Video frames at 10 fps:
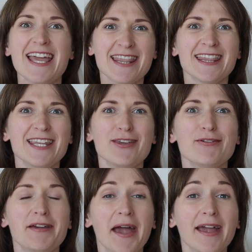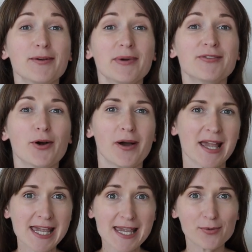In the UK we've got
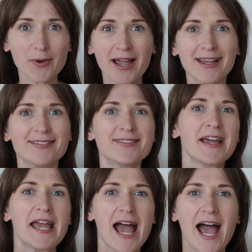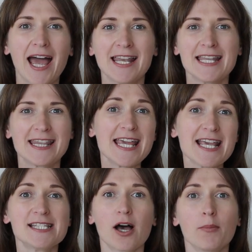a heat wave and
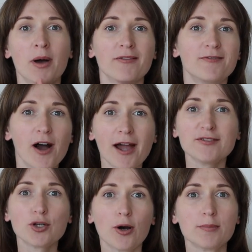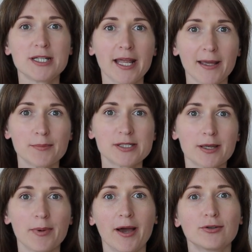these are my five top
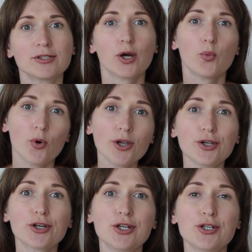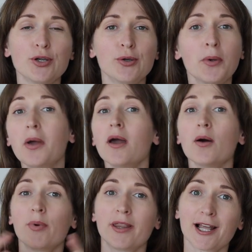tips about what you can do
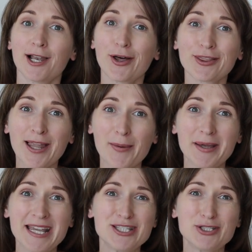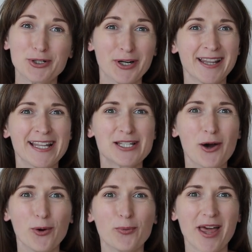with cloth nappies during this
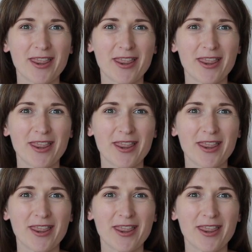hot